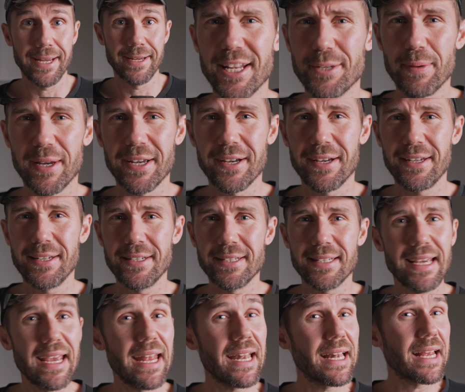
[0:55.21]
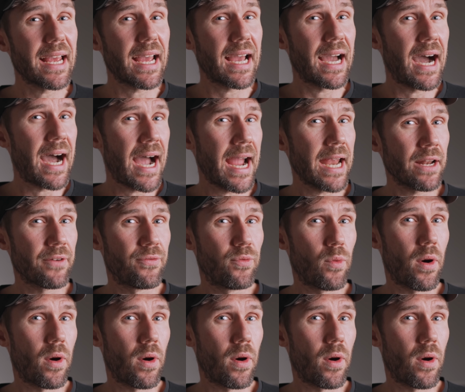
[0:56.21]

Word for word: It's because it kind of